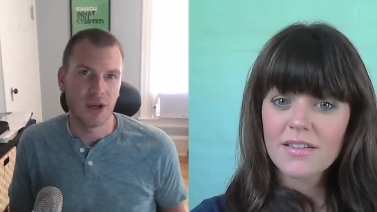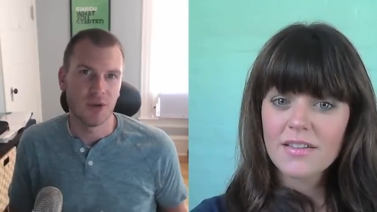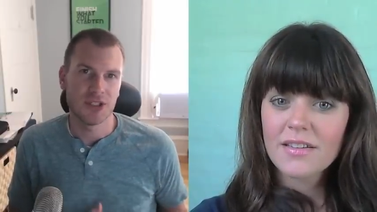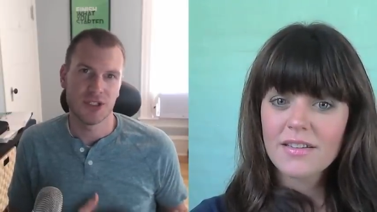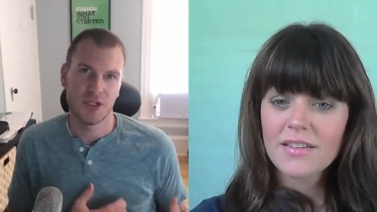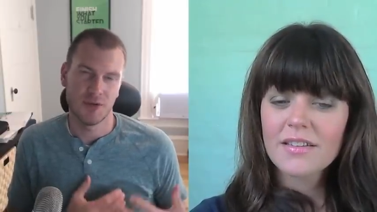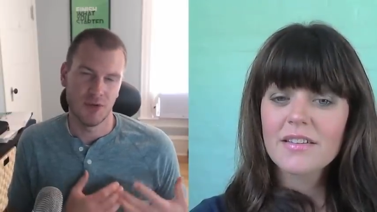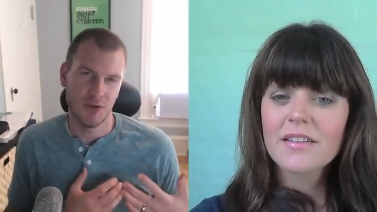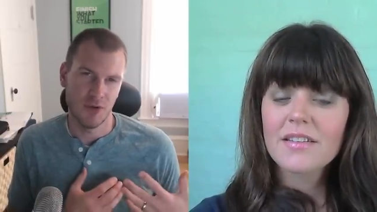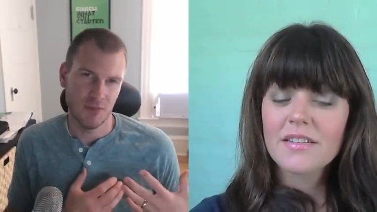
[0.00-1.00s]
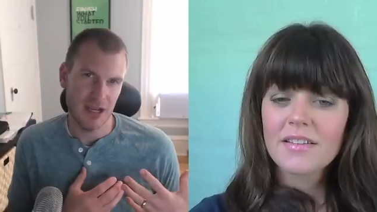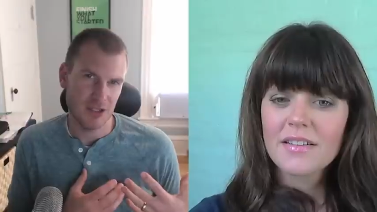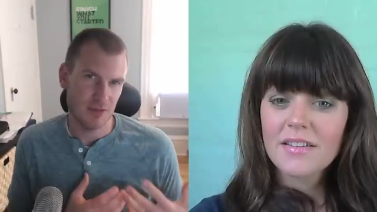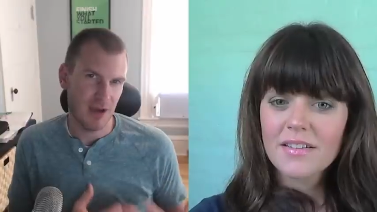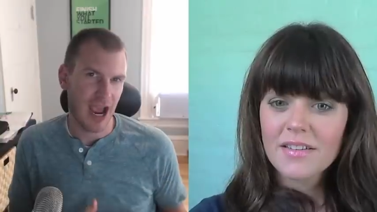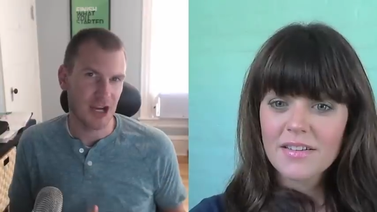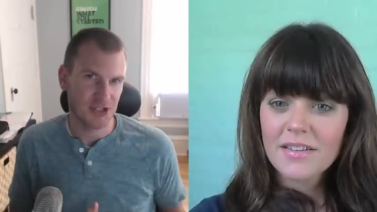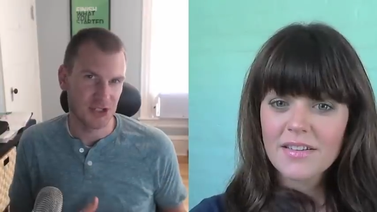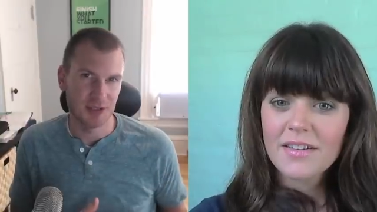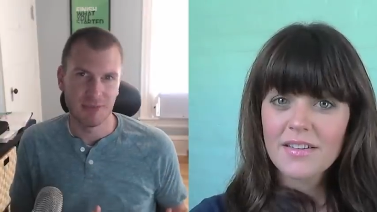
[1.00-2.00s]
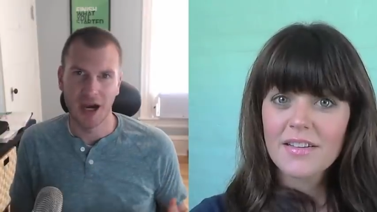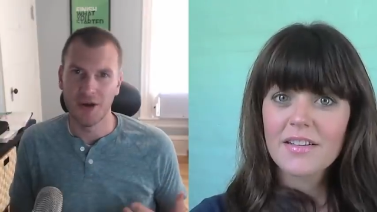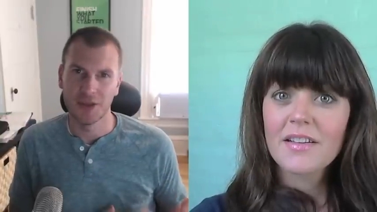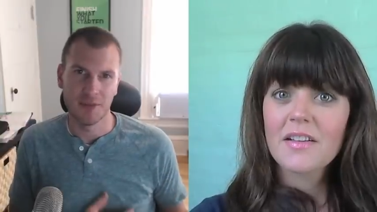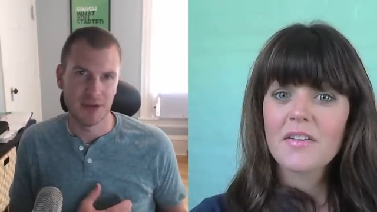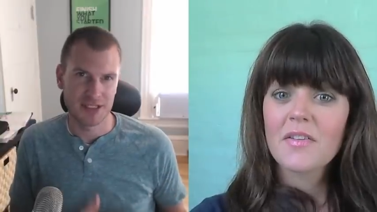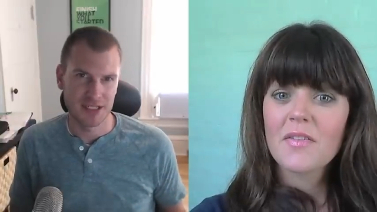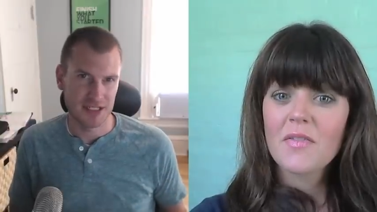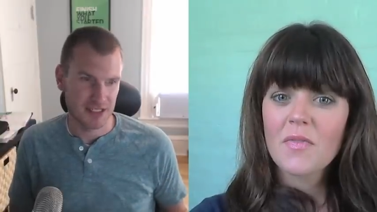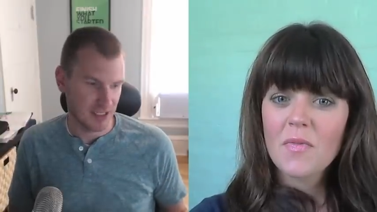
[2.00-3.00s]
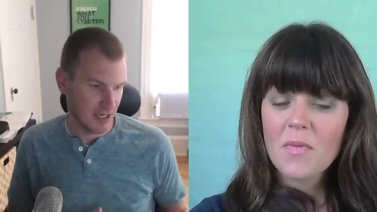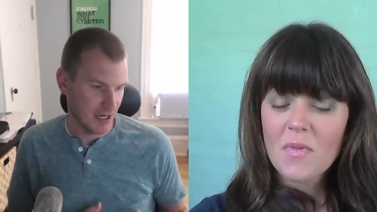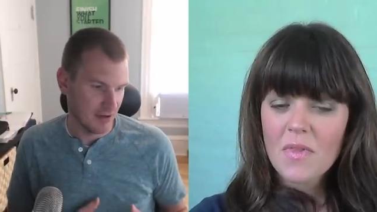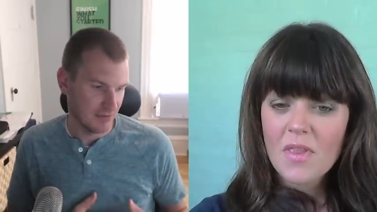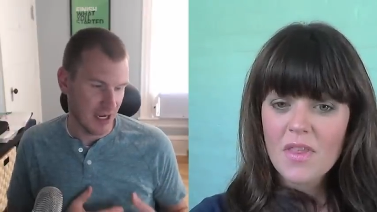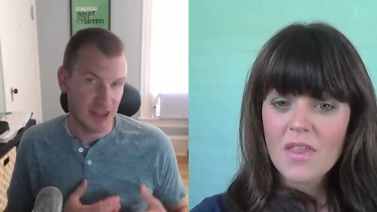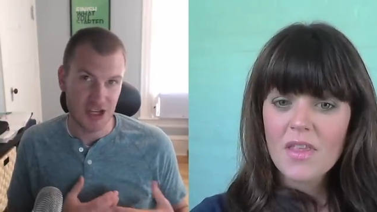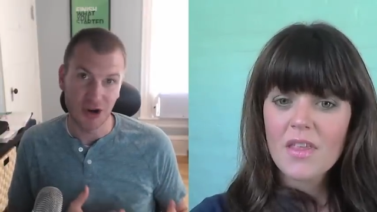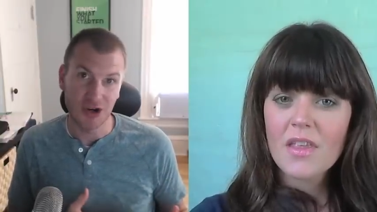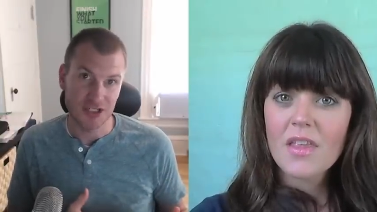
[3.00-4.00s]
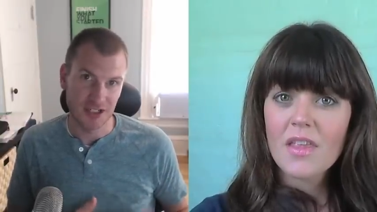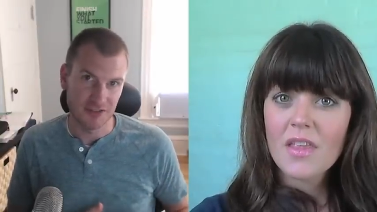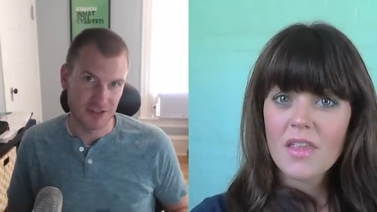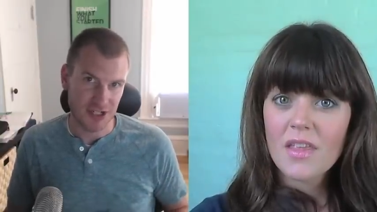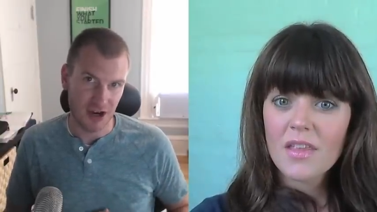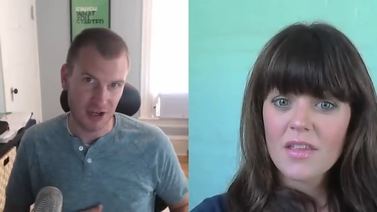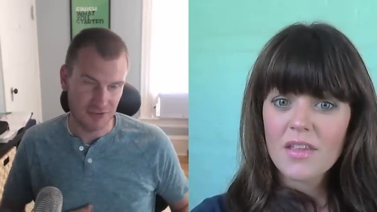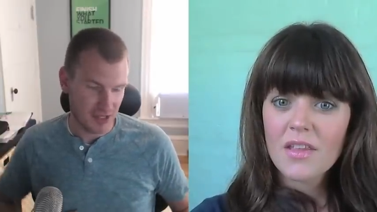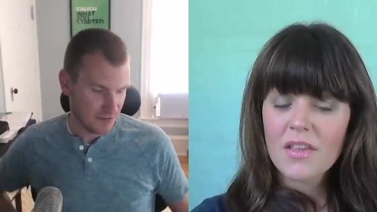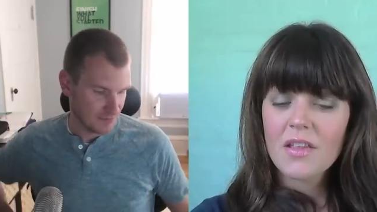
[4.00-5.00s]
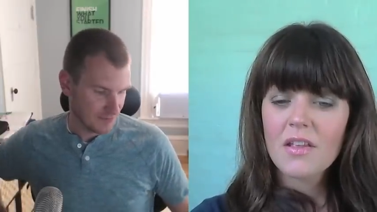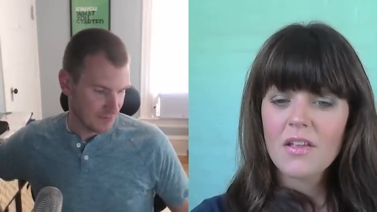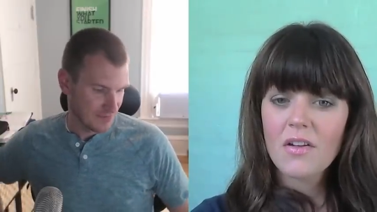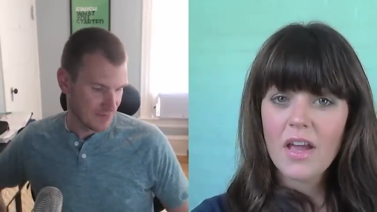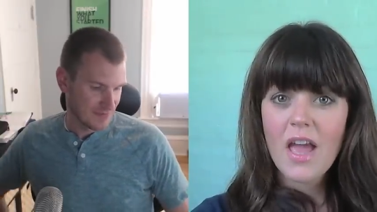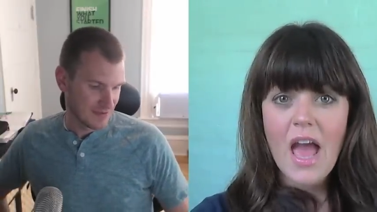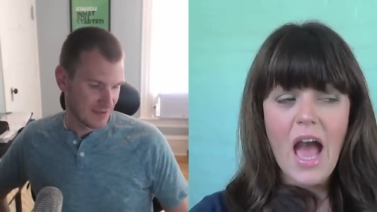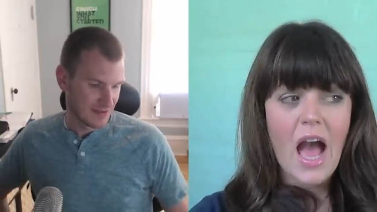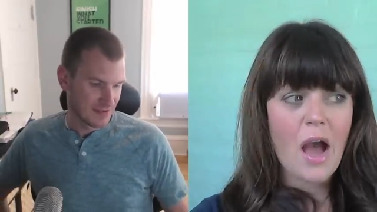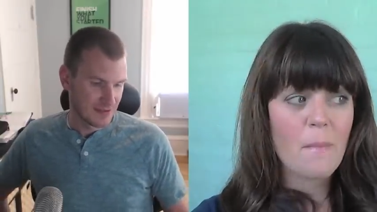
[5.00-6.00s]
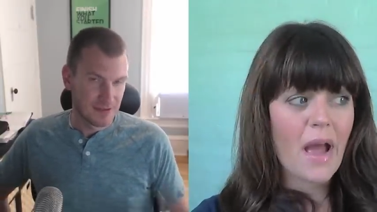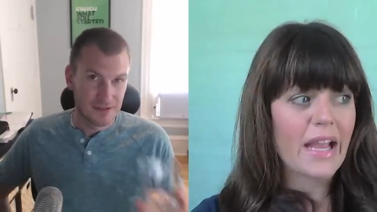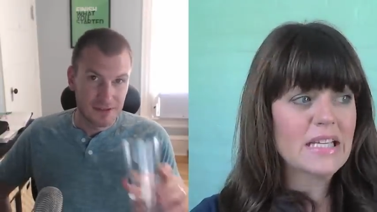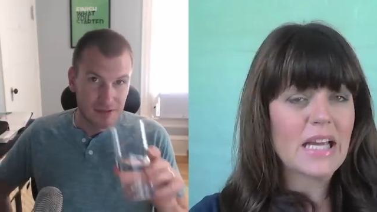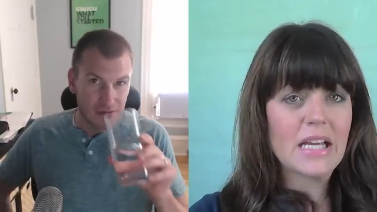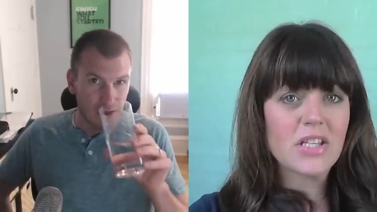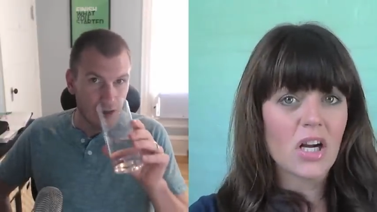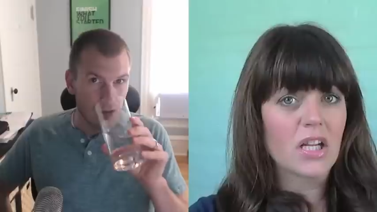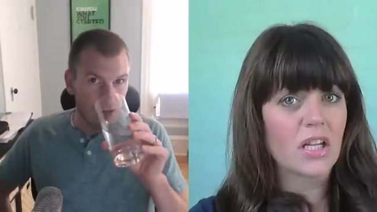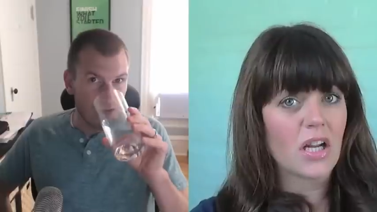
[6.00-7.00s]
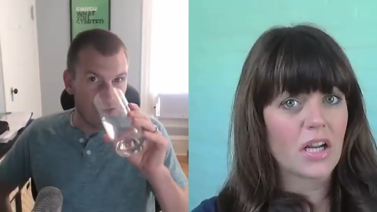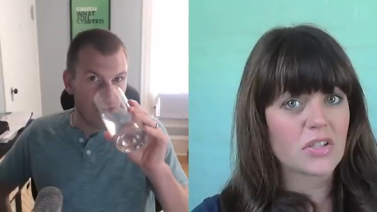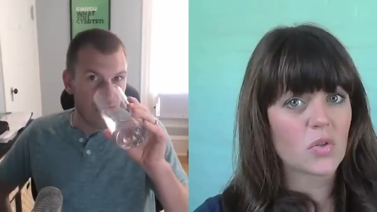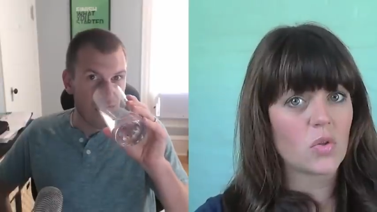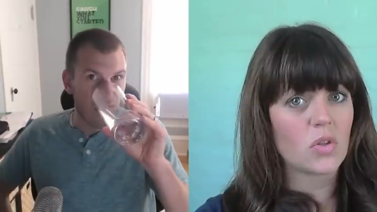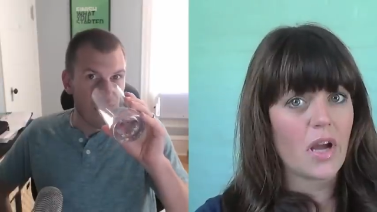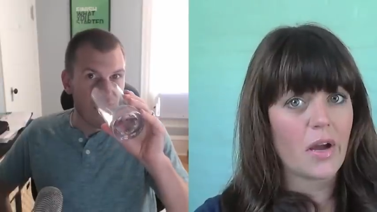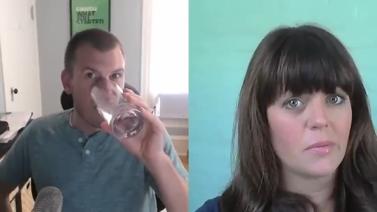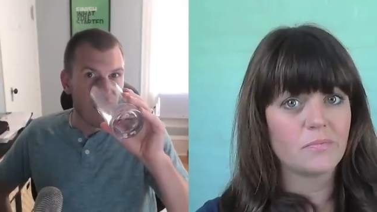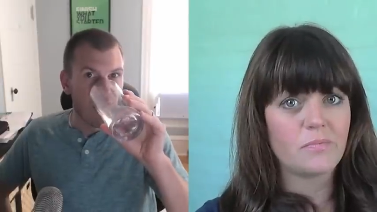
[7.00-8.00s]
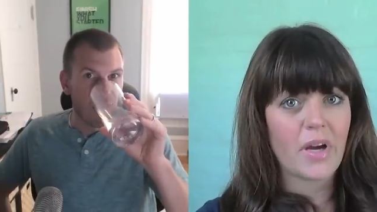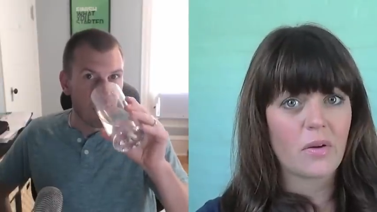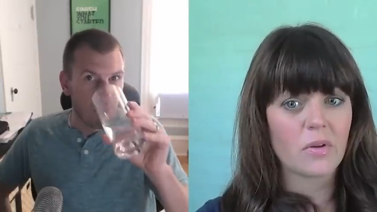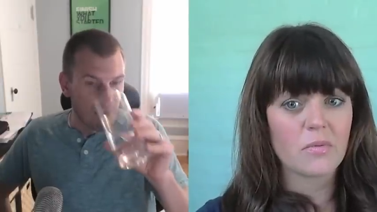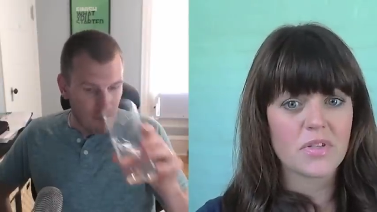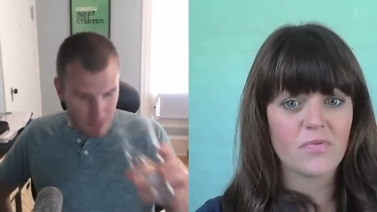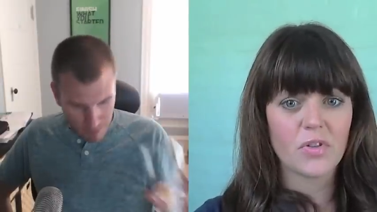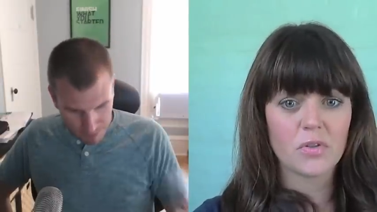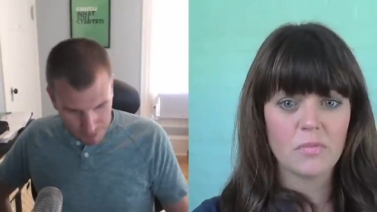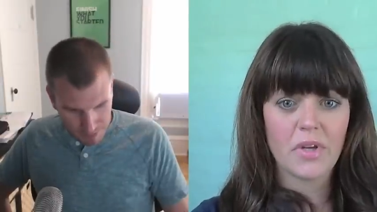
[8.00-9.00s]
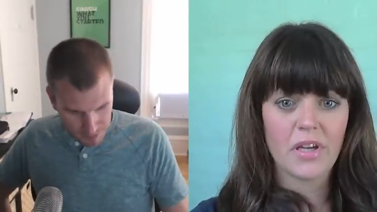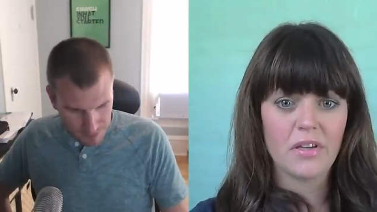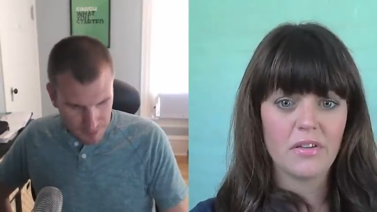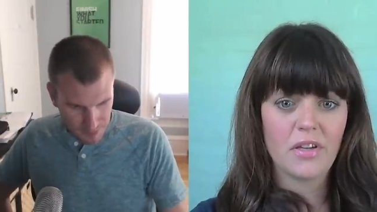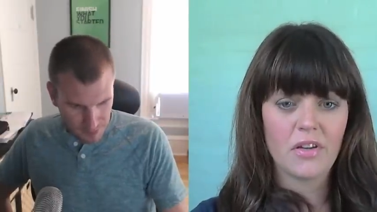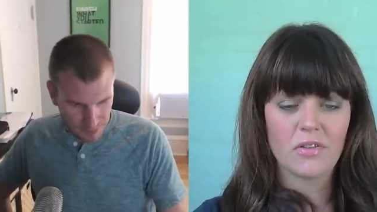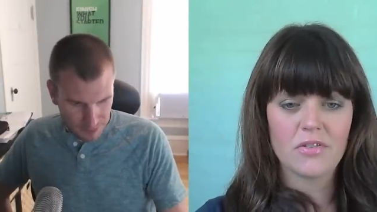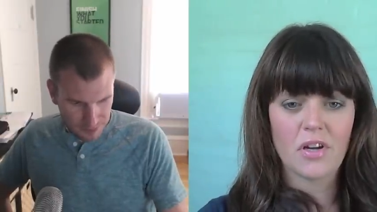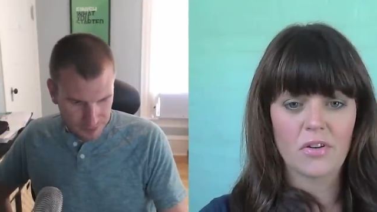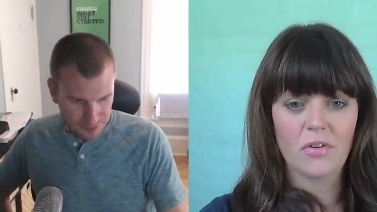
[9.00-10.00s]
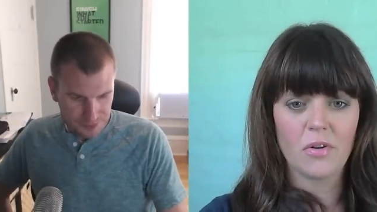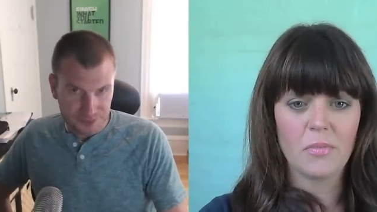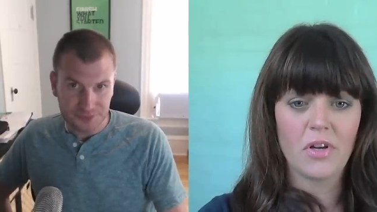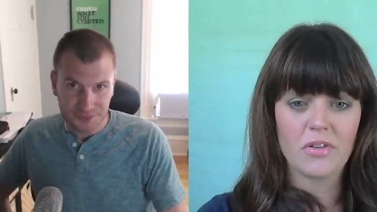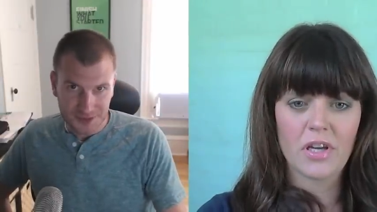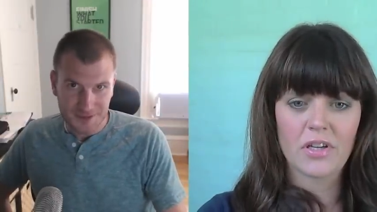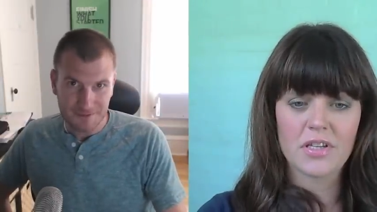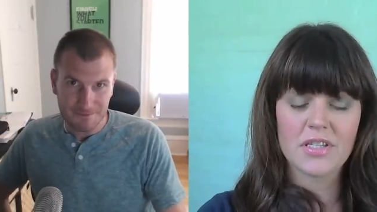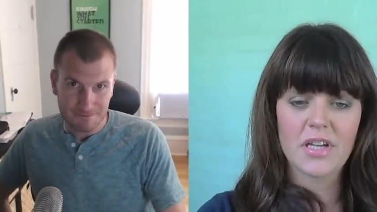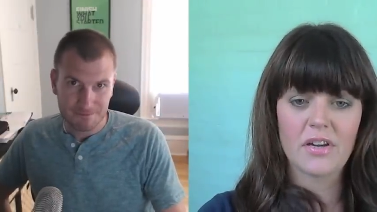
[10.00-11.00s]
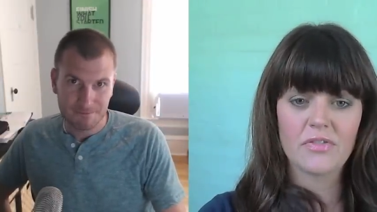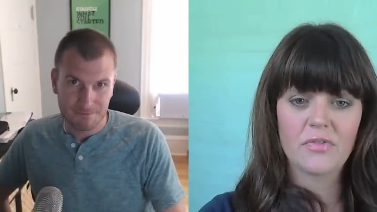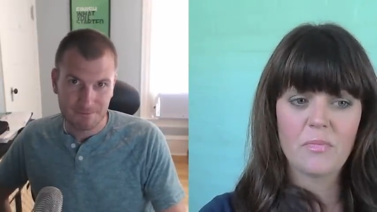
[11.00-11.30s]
Speaker 1: What's your what, what makes you passionate about the business of, uh, and the art of photography? Okay,
Speaker 2: um, I guess I started in high school um, back when it was film and you know the dark room and all that good stuff,